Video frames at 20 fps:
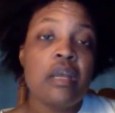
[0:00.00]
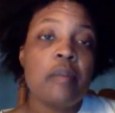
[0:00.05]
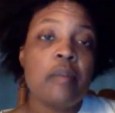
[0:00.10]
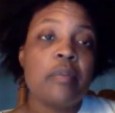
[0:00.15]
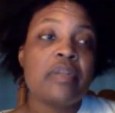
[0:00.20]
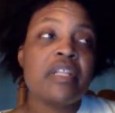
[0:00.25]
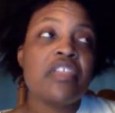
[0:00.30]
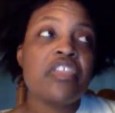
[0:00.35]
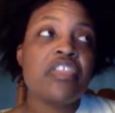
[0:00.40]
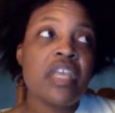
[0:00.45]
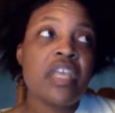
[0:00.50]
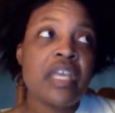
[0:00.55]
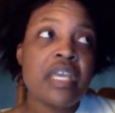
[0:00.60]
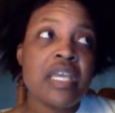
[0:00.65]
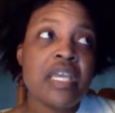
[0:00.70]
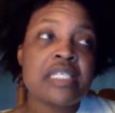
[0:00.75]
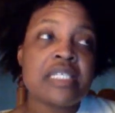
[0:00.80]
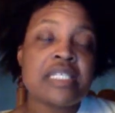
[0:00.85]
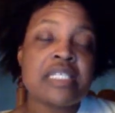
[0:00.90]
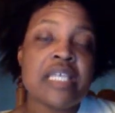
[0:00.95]
But the thing
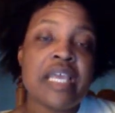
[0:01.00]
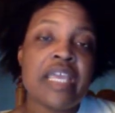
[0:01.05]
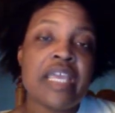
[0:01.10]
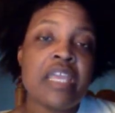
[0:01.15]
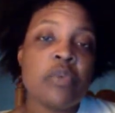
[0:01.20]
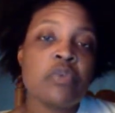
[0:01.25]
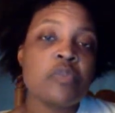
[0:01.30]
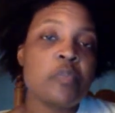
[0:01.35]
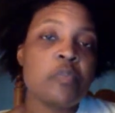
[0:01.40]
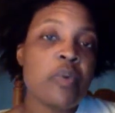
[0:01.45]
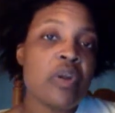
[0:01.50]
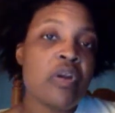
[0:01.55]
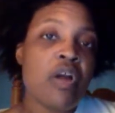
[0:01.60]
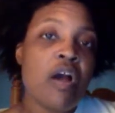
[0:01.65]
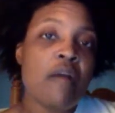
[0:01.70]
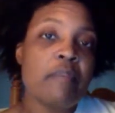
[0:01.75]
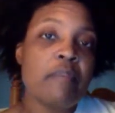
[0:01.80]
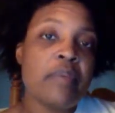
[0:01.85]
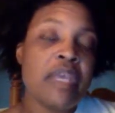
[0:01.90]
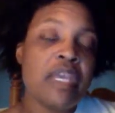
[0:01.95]
is that he was better
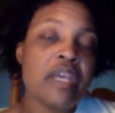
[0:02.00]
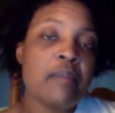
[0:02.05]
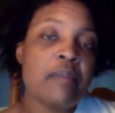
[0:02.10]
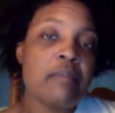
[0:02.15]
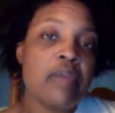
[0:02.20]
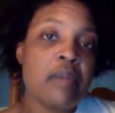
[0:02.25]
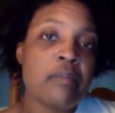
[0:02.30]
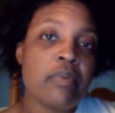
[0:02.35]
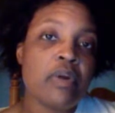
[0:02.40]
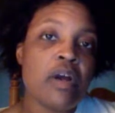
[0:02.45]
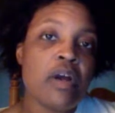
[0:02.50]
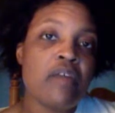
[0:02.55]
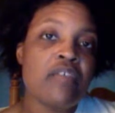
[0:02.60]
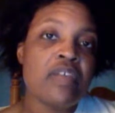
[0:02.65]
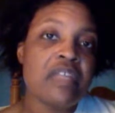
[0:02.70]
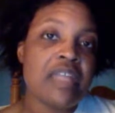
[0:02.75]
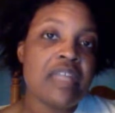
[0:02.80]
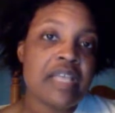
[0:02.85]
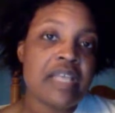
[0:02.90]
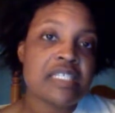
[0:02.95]
off being a member of a
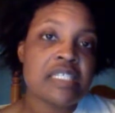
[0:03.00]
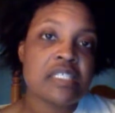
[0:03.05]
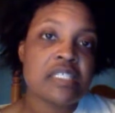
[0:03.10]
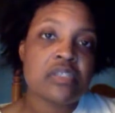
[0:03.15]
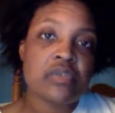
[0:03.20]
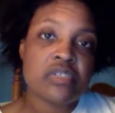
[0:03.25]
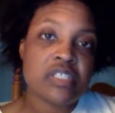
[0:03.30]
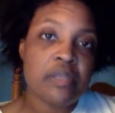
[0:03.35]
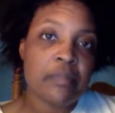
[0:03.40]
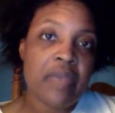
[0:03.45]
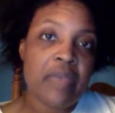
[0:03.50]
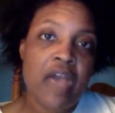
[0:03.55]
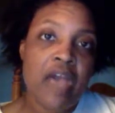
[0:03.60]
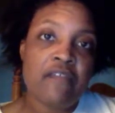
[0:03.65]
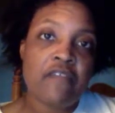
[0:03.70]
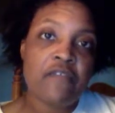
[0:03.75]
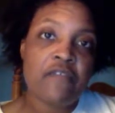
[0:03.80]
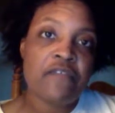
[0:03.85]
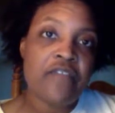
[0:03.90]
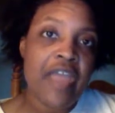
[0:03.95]
Nexus or some kind
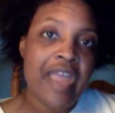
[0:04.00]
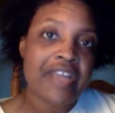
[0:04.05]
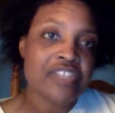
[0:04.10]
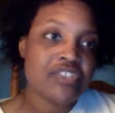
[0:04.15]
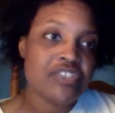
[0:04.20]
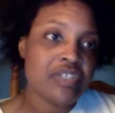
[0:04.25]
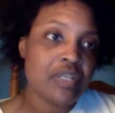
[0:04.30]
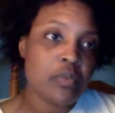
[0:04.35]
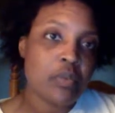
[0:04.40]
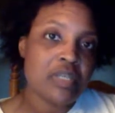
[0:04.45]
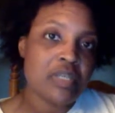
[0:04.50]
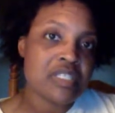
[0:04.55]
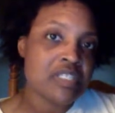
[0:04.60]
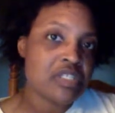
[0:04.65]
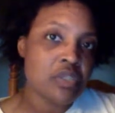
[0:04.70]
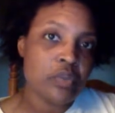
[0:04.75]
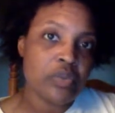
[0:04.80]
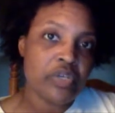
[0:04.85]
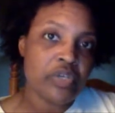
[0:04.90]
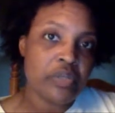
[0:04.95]
of a faction. He wasn't
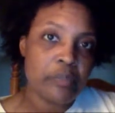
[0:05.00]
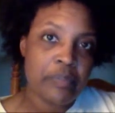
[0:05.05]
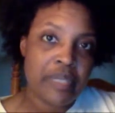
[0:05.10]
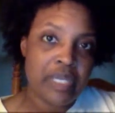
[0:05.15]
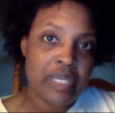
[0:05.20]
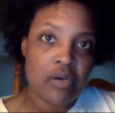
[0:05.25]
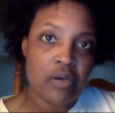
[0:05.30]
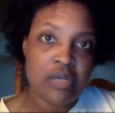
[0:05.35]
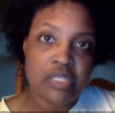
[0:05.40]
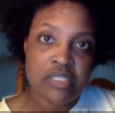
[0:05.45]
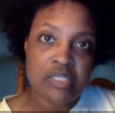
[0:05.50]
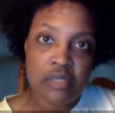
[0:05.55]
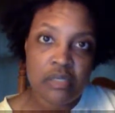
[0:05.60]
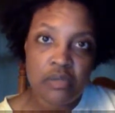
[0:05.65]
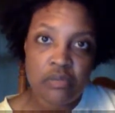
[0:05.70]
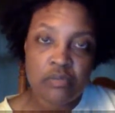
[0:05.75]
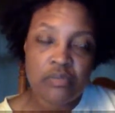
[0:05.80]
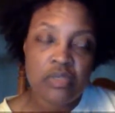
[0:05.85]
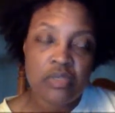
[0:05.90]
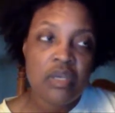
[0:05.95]
so good being on his
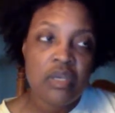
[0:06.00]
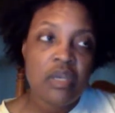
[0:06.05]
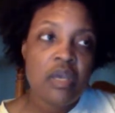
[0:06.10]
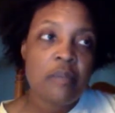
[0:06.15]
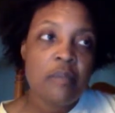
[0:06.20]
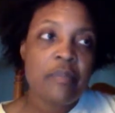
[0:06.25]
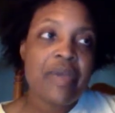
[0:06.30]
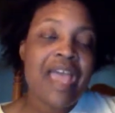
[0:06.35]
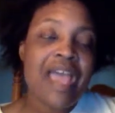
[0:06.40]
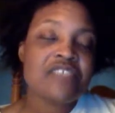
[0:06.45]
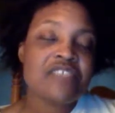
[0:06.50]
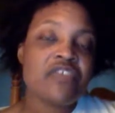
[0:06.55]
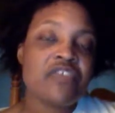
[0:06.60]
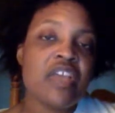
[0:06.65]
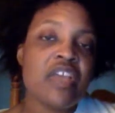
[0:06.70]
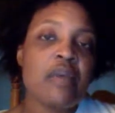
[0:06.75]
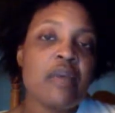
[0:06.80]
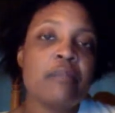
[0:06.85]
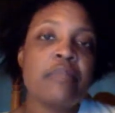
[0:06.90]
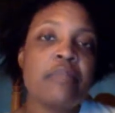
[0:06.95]
own. But as for
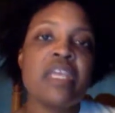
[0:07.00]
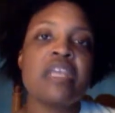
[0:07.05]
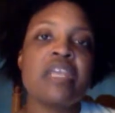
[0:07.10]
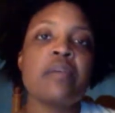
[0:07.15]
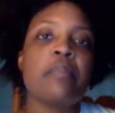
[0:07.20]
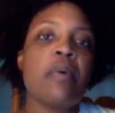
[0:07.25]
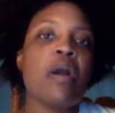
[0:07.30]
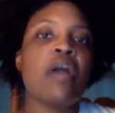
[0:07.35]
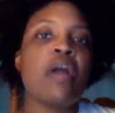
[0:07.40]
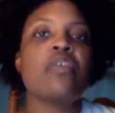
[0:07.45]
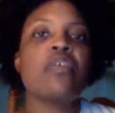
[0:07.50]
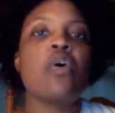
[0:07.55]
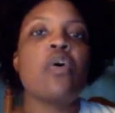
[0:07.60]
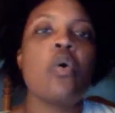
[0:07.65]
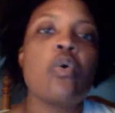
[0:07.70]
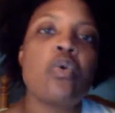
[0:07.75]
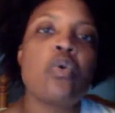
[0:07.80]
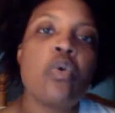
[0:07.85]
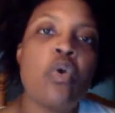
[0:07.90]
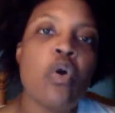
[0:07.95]
him being a part of the
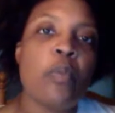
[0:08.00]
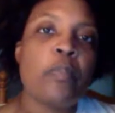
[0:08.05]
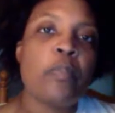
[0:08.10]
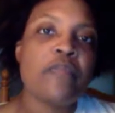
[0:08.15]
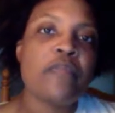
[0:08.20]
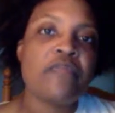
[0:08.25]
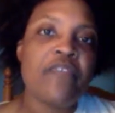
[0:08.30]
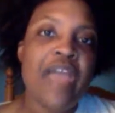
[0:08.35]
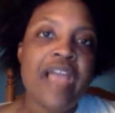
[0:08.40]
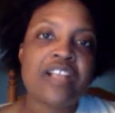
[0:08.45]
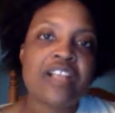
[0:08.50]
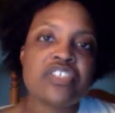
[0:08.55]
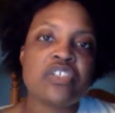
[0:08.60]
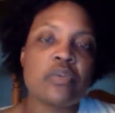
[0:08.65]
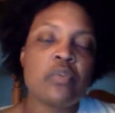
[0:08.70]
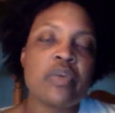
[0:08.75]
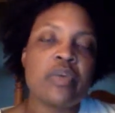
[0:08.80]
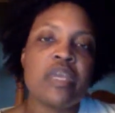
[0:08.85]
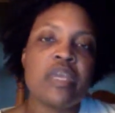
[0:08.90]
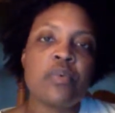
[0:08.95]
whole corporate
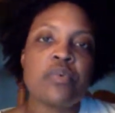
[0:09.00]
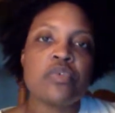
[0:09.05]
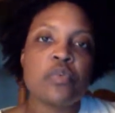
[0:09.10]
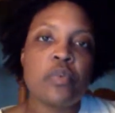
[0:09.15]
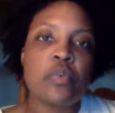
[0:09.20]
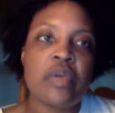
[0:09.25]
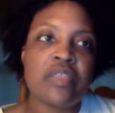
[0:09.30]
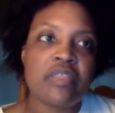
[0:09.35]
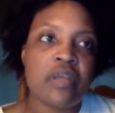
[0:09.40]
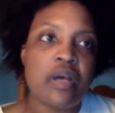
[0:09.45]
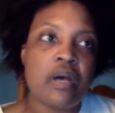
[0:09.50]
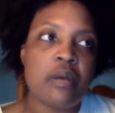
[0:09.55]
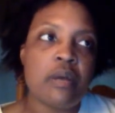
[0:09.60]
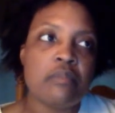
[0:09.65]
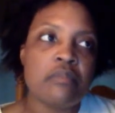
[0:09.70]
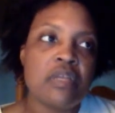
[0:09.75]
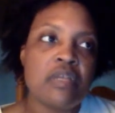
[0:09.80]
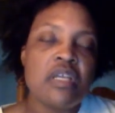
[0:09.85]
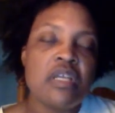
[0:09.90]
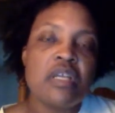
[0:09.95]
faction when he was with
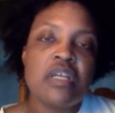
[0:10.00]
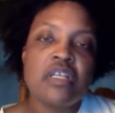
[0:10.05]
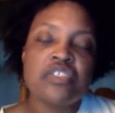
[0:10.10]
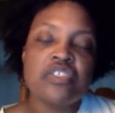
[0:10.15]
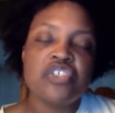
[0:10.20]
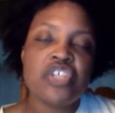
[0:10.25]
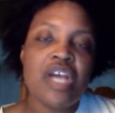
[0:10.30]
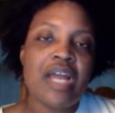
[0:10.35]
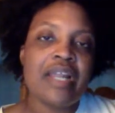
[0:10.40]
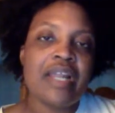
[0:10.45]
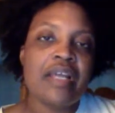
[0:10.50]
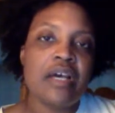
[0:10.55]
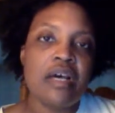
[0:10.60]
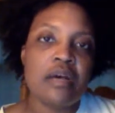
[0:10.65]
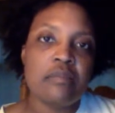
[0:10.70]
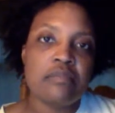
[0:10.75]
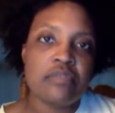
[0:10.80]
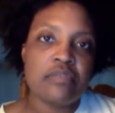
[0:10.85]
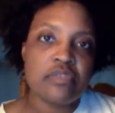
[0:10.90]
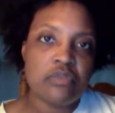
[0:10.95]
when
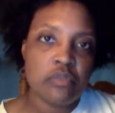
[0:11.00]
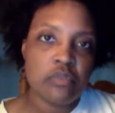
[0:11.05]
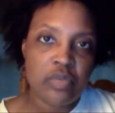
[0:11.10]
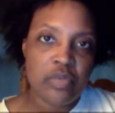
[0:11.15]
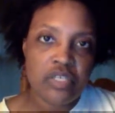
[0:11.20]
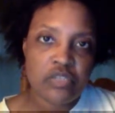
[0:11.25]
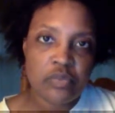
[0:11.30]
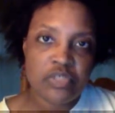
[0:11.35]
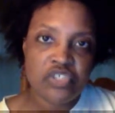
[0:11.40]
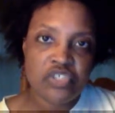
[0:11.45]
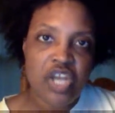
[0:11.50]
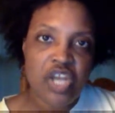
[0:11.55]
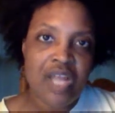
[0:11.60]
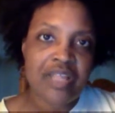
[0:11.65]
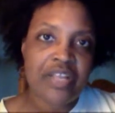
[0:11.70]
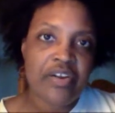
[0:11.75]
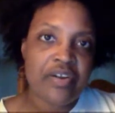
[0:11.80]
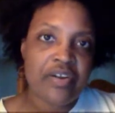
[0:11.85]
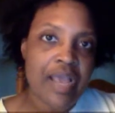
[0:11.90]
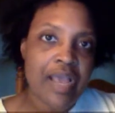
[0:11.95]
he's with John
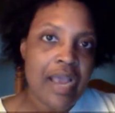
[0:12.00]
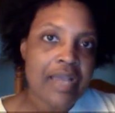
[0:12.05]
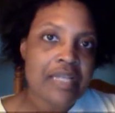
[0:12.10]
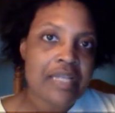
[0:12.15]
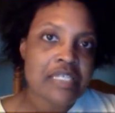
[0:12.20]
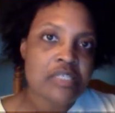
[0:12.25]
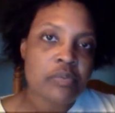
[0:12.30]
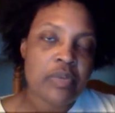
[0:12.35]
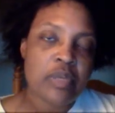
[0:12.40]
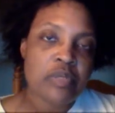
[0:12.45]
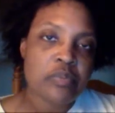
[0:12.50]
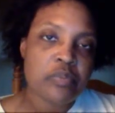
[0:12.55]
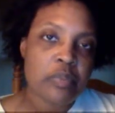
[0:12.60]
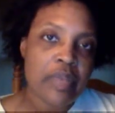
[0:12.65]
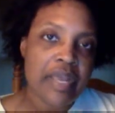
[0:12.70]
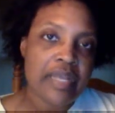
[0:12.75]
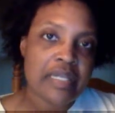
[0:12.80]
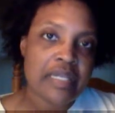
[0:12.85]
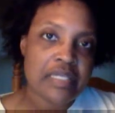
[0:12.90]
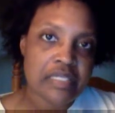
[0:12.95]
Laurinaitis, when he was
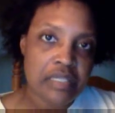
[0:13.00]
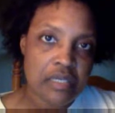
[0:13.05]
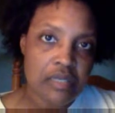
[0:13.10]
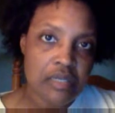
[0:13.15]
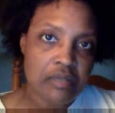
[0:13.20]
played as